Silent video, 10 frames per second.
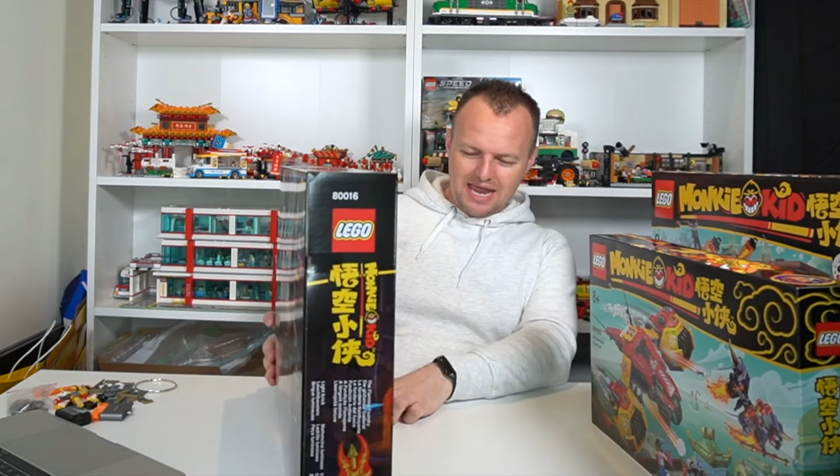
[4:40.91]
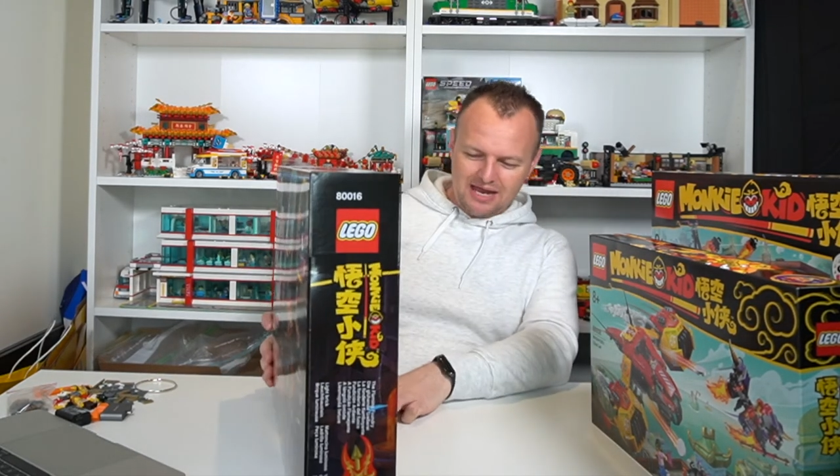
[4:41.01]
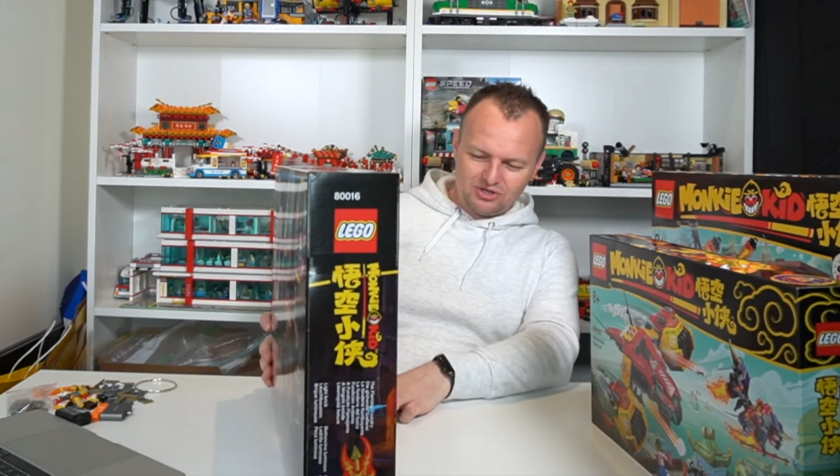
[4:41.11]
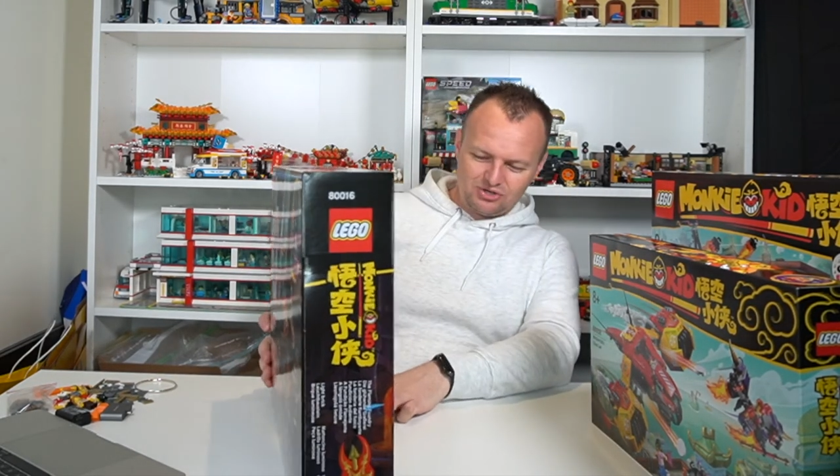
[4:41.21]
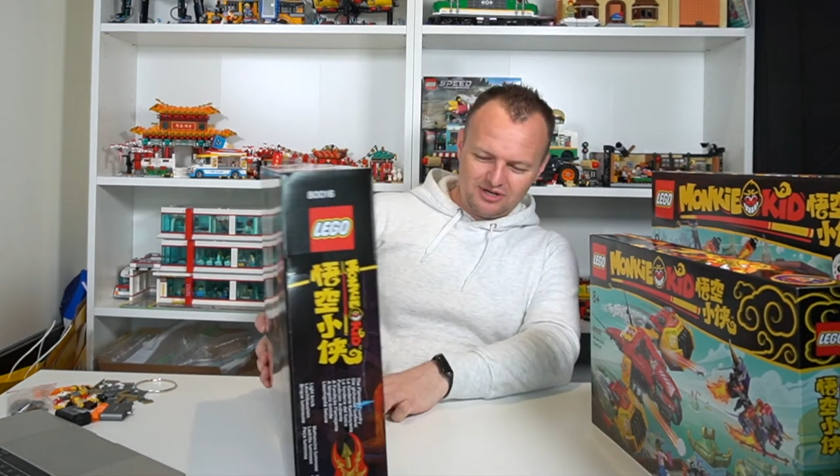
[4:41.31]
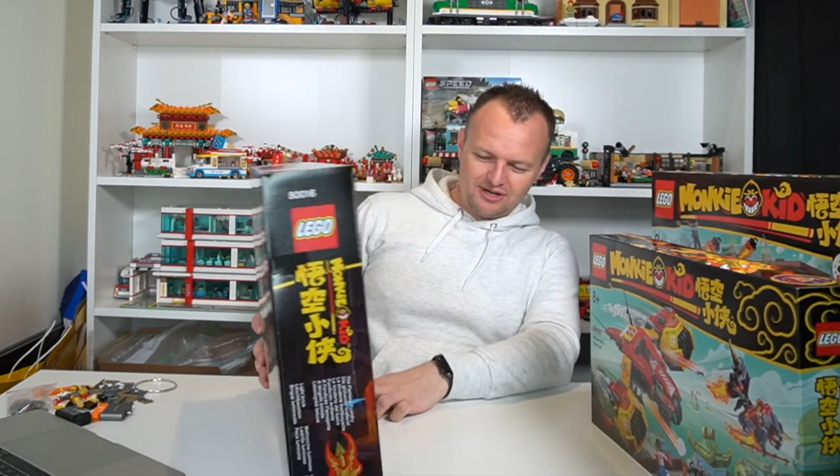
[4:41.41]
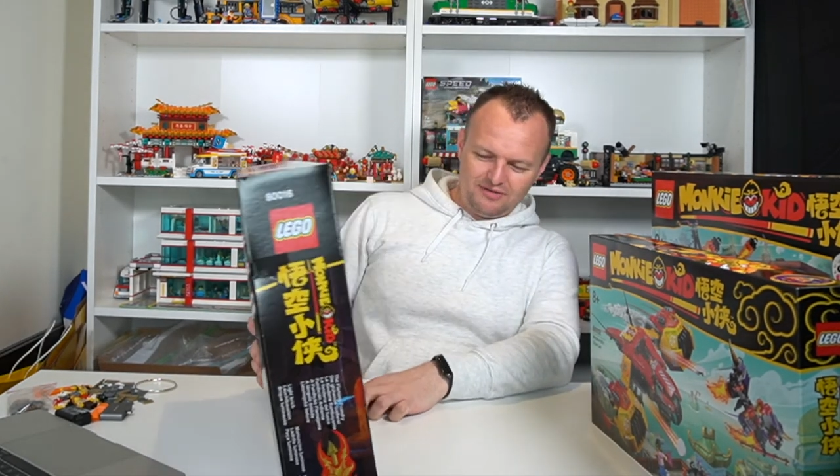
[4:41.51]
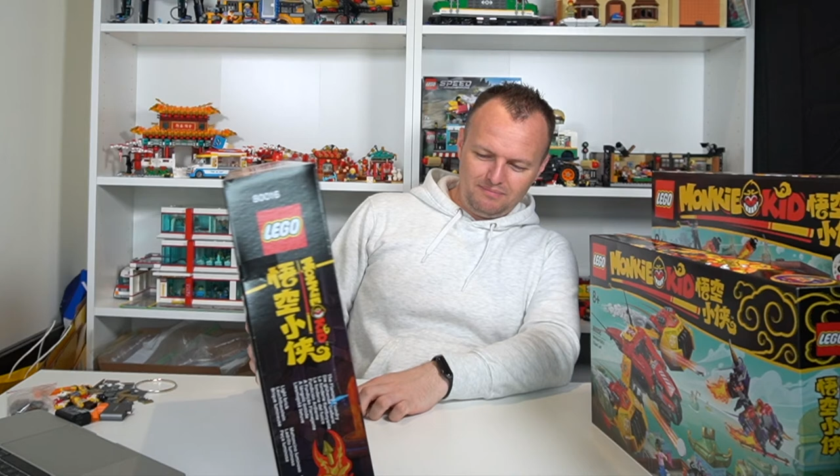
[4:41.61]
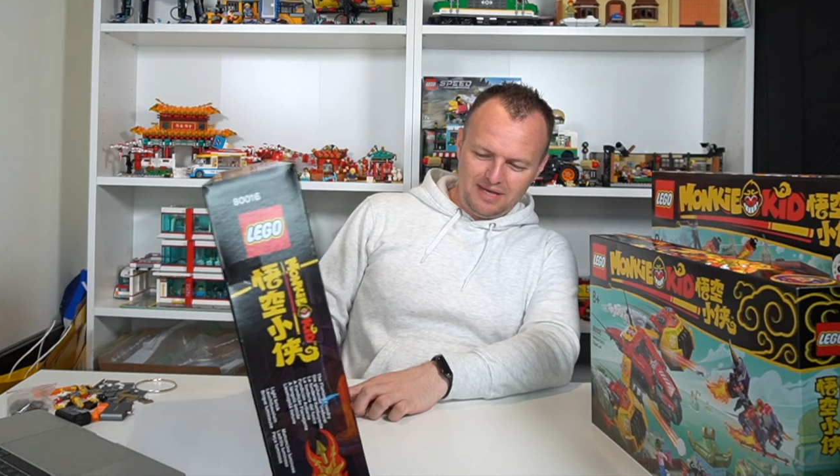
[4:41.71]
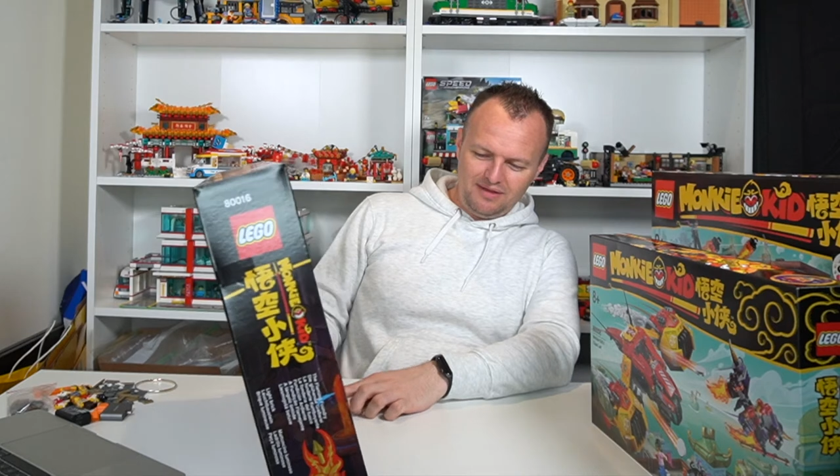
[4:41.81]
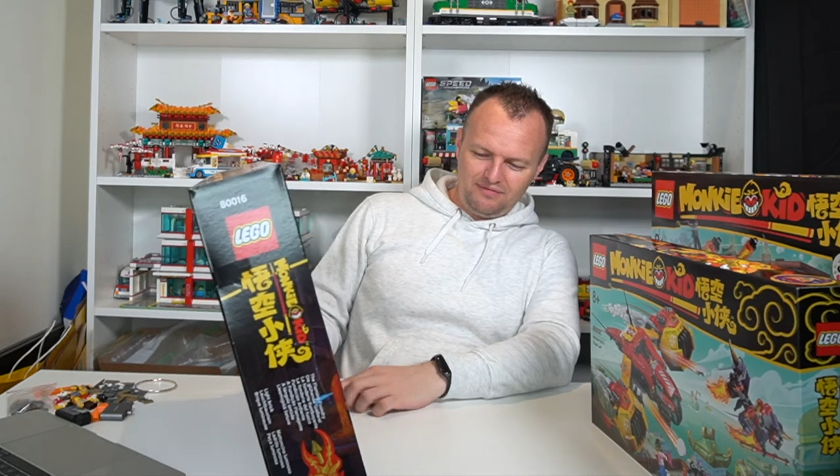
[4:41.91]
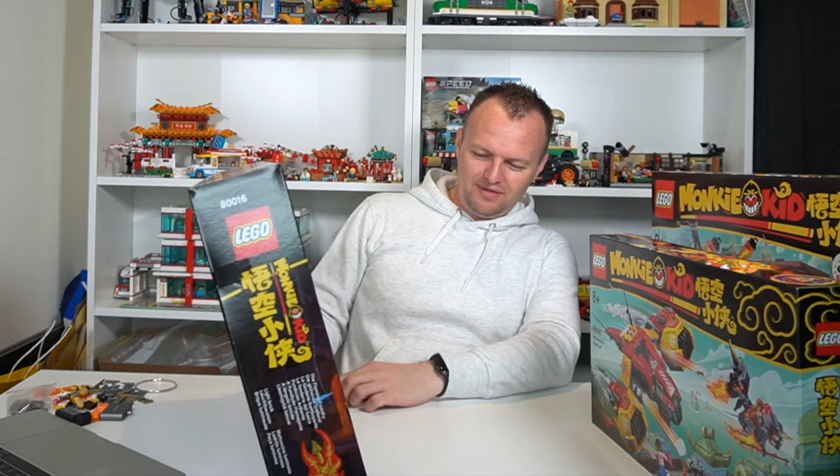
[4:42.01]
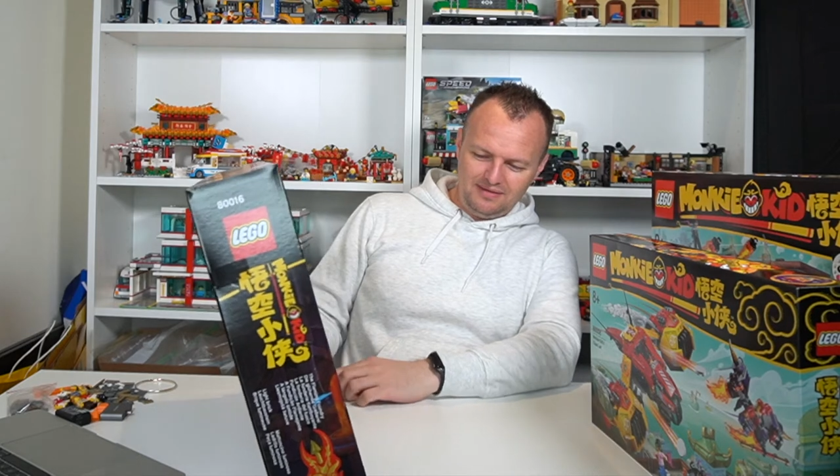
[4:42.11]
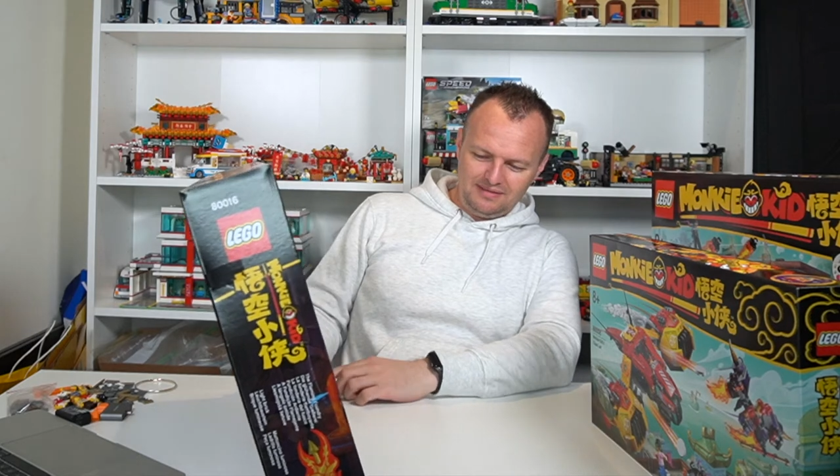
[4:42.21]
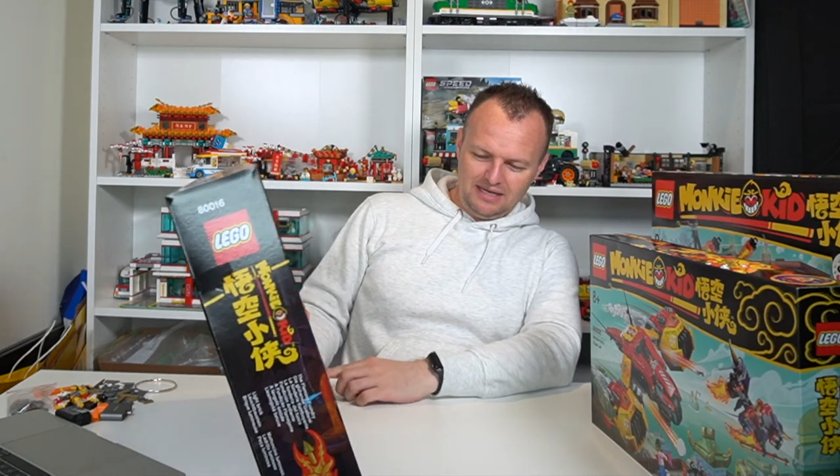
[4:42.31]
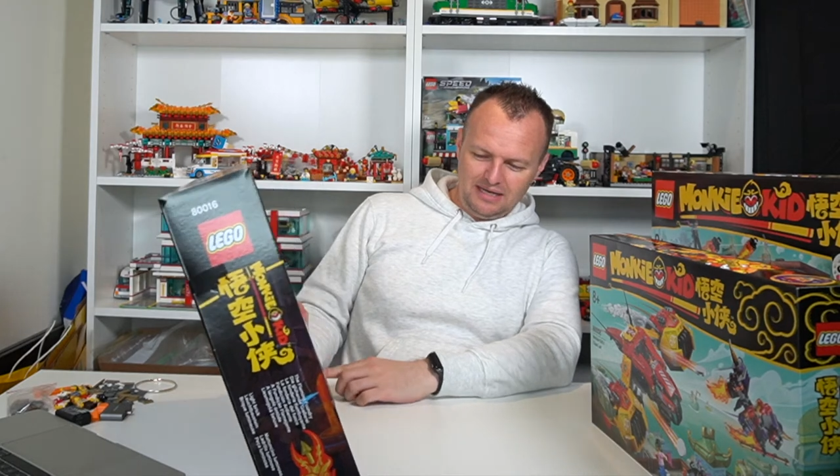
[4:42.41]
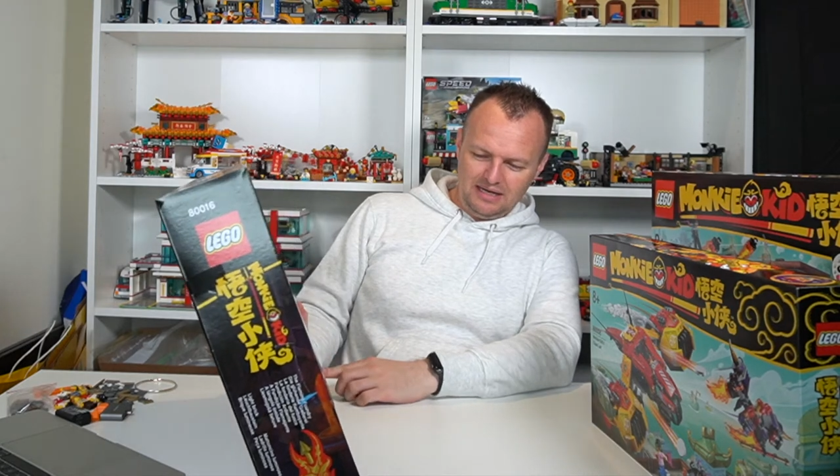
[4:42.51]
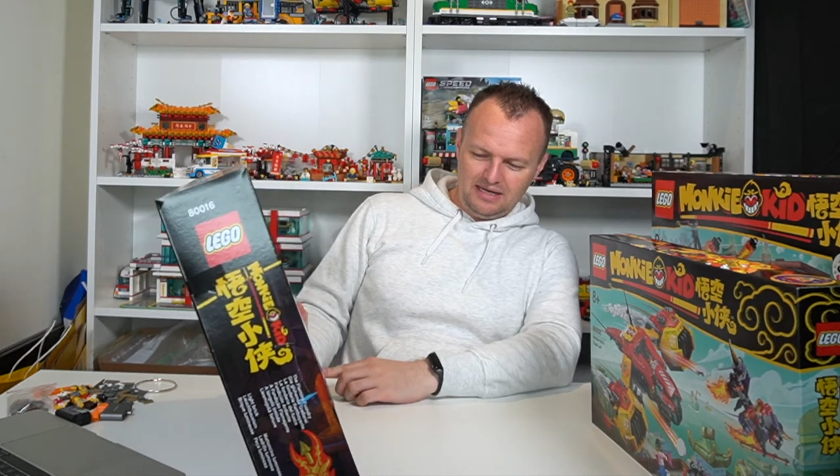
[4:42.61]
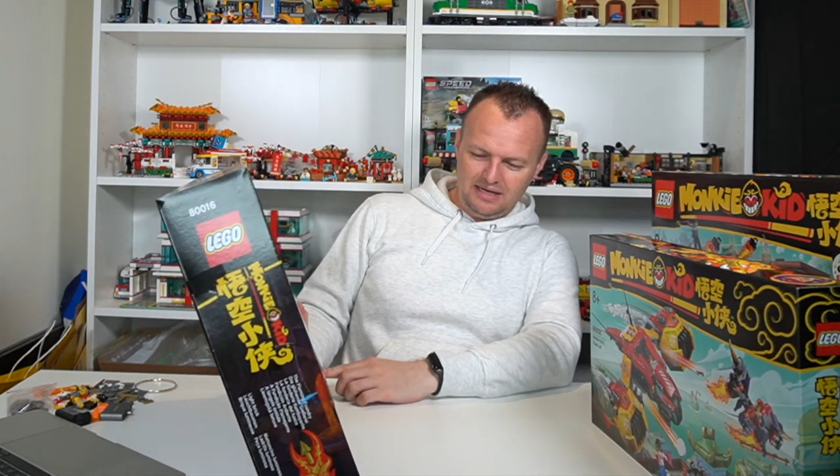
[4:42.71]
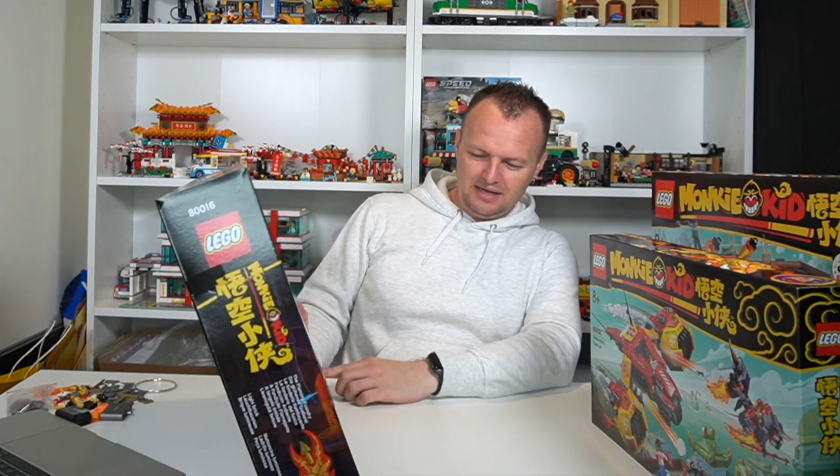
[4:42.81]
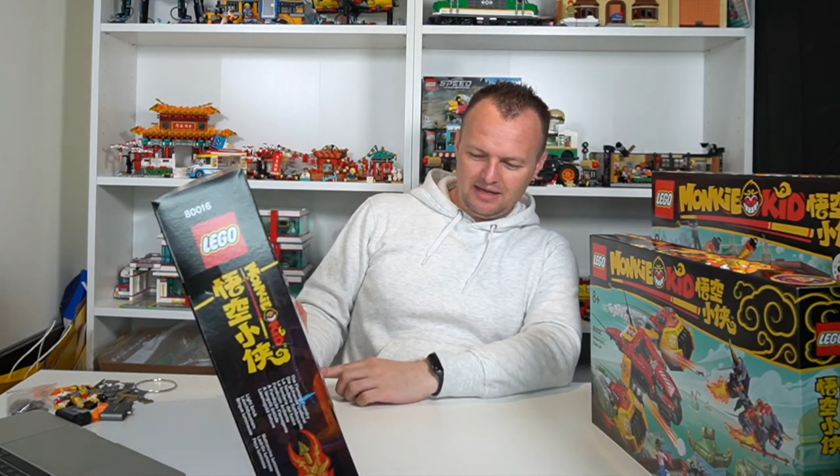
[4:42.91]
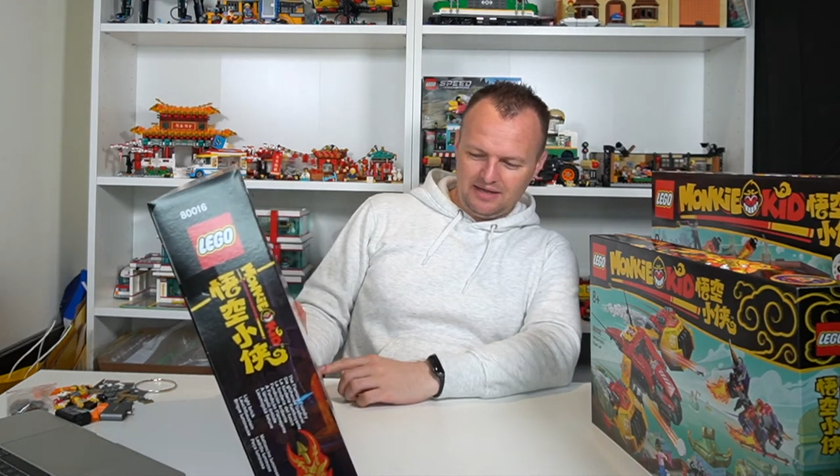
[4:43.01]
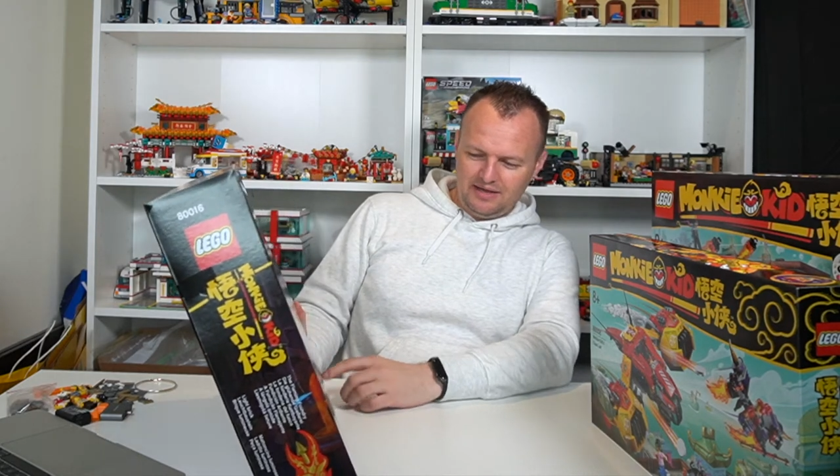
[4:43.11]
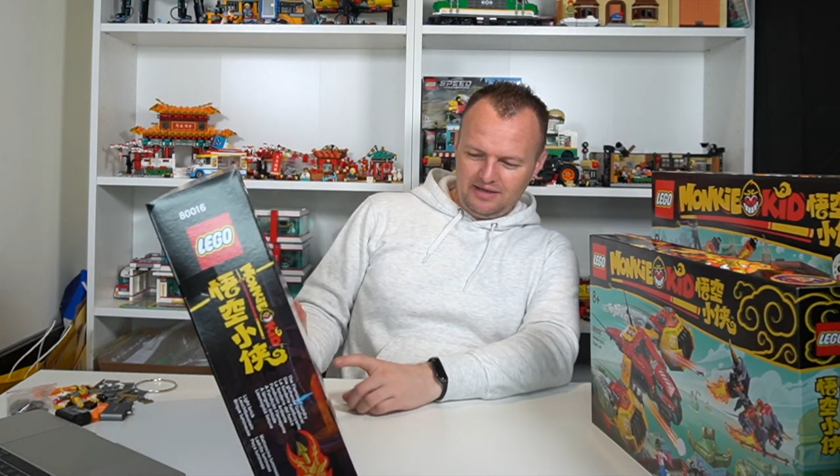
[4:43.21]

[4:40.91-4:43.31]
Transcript: extra minifigs in here.